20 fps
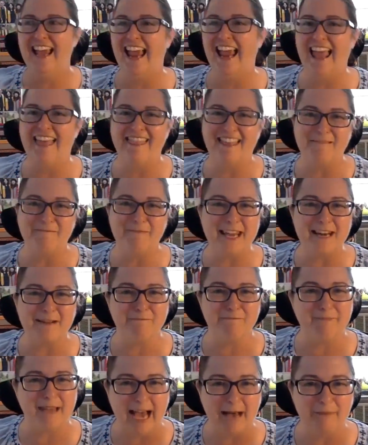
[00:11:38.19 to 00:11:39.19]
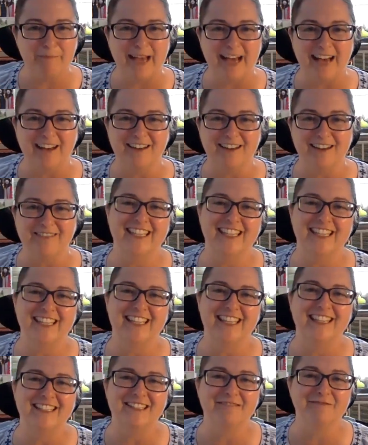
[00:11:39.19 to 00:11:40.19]
and they made a map out of it. And
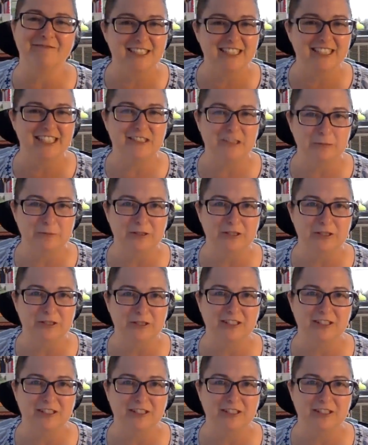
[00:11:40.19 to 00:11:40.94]
it's really super